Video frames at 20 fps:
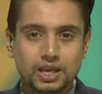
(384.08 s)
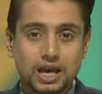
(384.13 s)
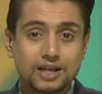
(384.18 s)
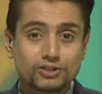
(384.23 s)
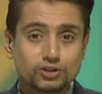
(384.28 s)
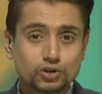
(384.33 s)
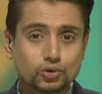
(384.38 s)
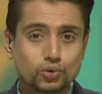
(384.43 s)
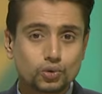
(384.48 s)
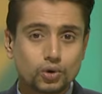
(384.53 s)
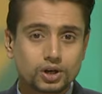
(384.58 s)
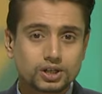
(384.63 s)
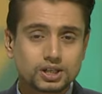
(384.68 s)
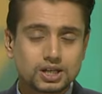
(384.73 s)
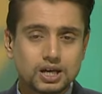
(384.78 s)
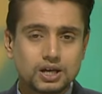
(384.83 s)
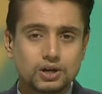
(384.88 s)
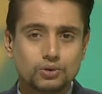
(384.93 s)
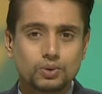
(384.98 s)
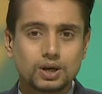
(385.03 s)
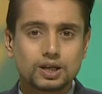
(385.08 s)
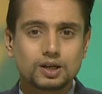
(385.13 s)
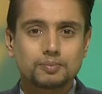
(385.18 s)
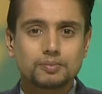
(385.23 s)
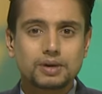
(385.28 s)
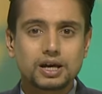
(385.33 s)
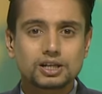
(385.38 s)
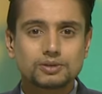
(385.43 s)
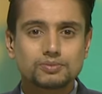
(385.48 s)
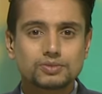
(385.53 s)
at the court, while a
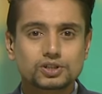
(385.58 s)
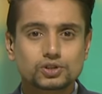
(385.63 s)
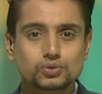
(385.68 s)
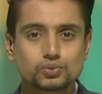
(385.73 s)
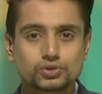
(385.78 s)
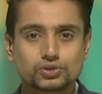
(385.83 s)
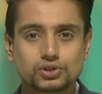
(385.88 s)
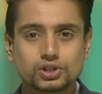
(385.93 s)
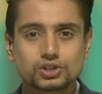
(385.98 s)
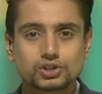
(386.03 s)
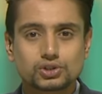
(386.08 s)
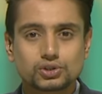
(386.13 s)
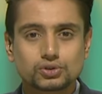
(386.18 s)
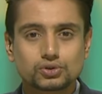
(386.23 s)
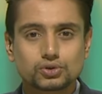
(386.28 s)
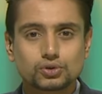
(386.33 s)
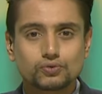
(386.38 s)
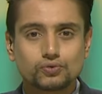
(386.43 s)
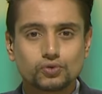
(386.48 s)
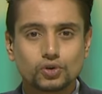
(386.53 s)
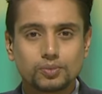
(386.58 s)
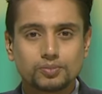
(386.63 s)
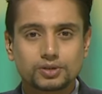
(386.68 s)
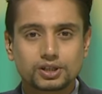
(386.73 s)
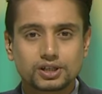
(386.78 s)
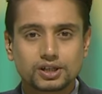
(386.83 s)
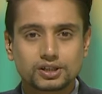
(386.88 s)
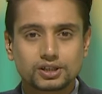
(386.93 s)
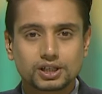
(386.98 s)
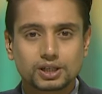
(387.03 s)
mandamus was issued to form the
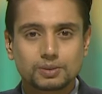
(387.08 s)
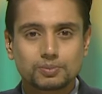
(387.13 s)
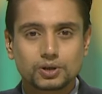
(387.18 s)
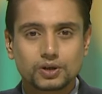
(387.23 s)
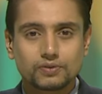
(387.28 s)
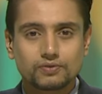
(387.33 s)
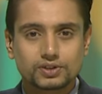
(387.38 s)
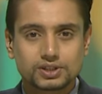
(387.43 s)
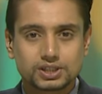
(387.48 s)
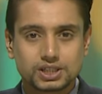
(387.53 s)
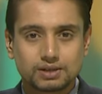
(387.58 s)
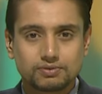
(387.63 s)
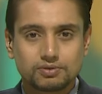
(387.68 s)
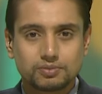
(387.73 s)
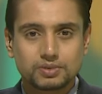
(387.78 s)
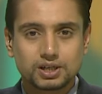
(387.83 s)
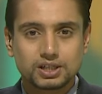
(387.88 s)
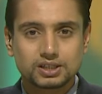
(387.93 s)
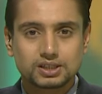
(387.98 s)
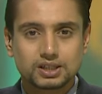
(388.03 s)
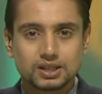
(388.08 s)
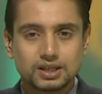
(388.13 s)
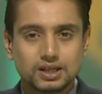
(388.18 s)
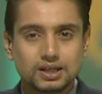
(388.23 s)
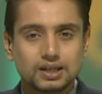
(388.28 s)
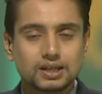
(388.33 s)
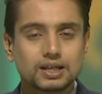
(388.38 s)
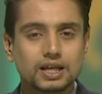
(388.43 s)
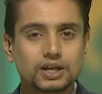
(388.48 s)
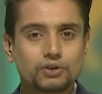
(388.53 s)
Gandaki province government.
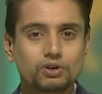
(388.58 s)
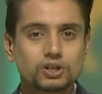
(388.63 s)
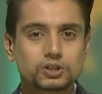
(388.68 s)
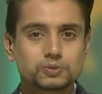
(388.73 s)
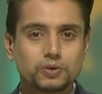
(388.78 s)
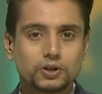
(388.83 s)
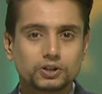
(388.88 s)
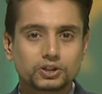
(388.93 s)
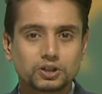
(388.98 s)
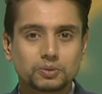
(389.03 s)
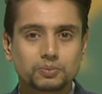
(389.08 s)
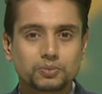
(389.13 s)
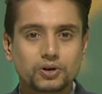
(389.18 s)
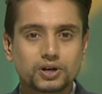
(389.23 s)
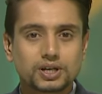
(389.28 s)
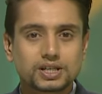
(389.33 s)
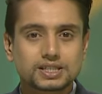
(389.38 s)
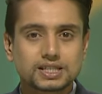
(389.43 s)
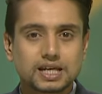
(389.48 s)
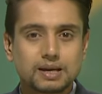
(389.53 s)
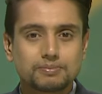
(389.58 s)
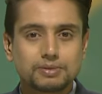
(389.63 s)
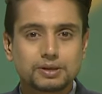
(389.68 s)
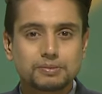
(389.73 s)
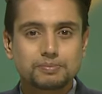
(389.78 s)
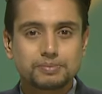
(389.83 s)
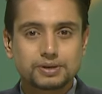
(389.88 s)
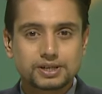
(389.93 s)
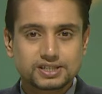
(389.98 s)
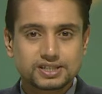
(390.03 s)
Likewise, political parties parties have been
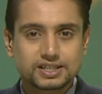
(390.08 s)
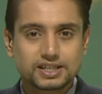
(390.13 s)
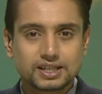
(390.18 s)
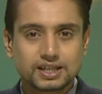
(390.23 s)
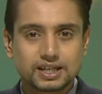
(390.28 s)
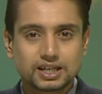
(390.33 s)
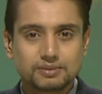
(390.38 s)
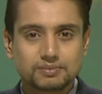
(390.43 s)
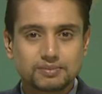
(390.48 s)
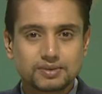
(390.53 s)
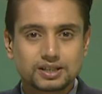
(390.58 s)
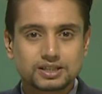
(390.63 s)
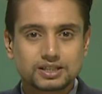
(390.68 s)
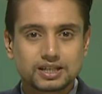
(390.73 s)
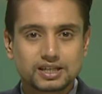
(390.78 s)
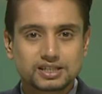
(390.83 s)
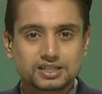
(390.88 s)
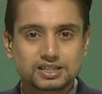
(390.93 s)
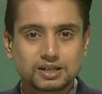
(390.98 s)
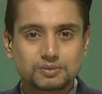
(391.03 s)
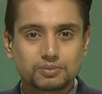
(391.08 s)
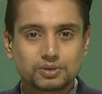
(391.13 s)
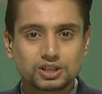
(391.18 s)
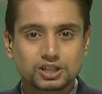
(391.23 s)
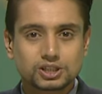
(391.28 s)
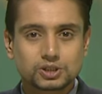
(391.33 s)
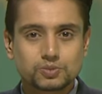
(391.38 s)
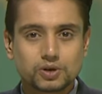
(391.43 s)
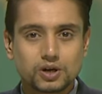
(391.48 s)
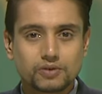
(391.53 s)
busy in meetings at
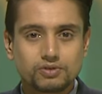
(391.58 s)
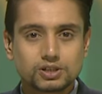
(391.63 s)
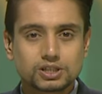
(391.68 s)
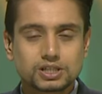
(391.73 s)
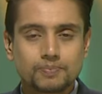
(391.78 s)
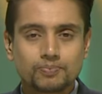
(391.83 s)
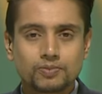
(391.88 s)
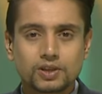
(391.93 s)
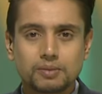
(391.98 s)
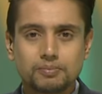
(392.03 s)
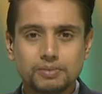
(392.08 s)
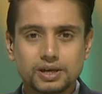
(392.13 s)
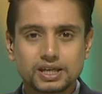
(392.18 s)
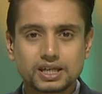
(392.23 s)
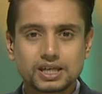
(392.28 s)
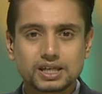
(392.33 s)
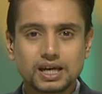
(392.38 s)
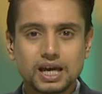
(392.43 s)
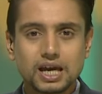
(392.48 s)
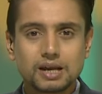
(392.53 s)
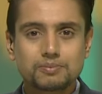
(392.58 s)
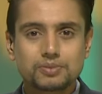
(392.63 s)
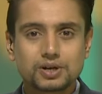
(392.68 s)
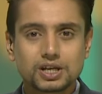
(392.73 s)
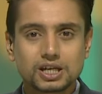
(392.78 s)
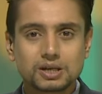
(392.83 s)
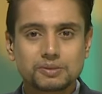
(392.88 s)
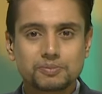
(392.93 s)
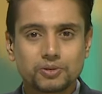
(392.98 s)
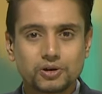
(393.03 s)
Madhesh province, making and
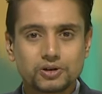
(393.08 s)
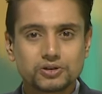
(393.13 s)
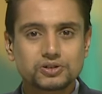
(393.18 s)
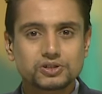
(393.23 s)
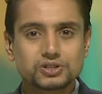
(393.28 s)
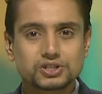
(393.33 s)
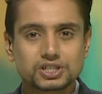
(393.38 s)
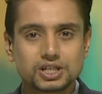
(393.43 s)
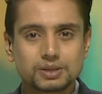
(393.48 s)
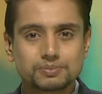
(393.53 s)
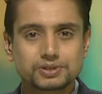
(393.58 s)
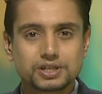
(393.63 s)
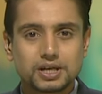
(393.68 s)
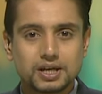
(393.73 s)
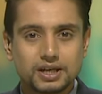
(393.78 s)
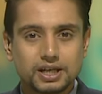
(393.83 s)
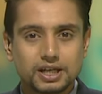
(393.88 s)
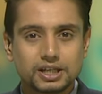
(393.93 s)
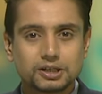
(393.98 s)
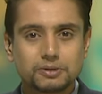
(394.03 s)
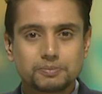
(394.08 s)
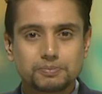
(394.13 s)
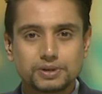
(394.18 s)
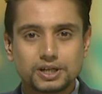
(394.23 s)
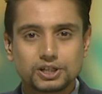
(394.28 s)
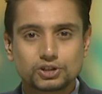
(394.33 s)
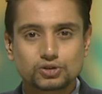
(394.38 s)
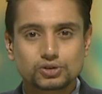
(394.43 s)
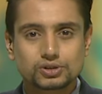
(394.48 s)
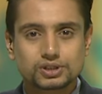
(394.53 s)
breaking partnerships in a
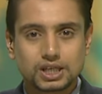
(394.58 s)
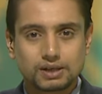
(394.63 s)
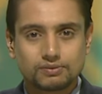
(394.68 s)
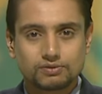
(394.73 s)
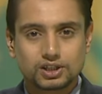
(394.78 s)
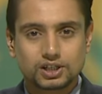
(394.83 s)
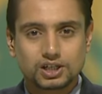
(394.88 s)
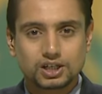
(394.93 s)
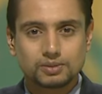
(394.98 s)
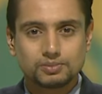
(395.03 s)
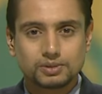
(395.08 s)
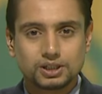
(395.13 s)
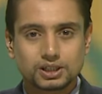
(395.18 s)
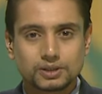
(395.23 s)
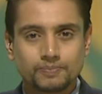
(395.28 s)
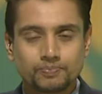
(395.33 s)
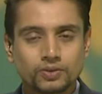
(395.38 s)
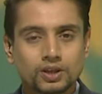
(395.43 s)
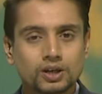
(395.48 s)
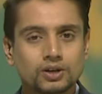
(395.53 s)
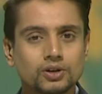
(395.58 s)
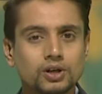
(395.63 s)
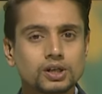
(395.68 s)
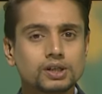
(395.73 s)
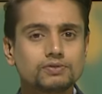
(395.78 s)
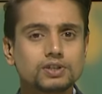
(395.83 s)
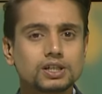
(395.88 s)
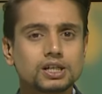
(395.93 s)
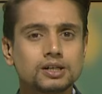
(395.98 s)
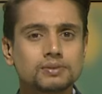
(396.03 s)
bid to save the government. None of
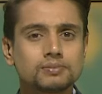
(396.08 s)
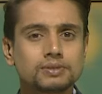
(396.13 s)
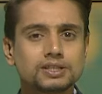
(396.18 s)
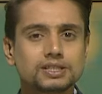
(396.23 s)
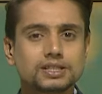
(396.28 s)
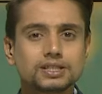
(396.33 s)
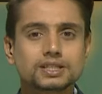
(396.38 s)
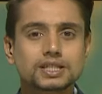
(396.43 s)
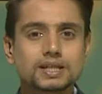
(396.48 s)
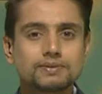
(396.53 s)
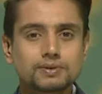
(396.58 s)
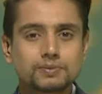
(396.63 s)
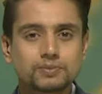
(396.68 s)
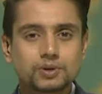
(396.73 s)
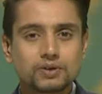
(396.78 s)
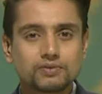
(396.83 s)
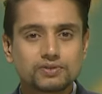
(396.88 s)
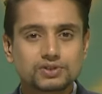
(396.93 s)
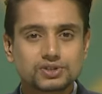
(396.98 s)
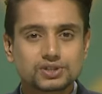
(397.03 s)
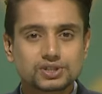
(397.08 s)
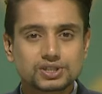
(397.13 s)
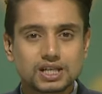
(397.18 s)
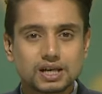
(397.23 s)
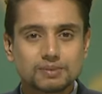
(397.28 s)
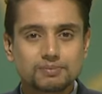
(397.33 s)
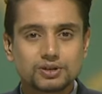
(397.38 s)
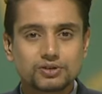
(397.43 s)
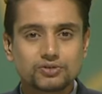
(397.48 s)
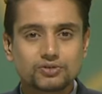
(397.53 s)
the governments in seven provinces
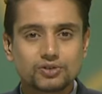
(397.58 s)
have been